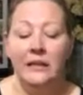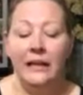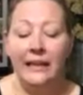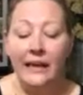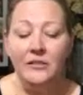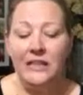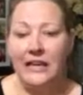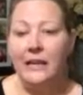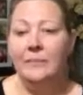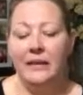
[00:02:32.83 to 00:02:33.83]
Allow
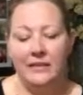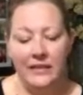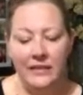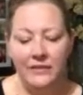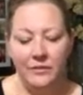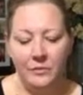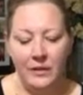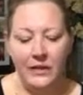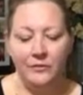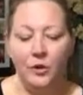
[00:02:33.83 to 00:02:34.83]
time at the end of the
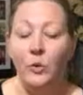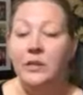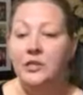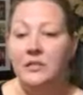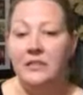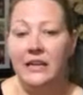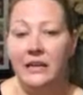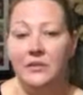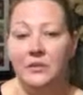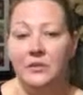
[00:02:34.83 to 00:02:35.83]
meeting for questions and
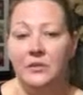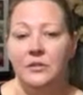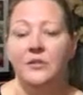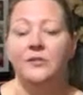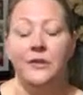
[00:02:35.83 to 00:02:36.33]
answers.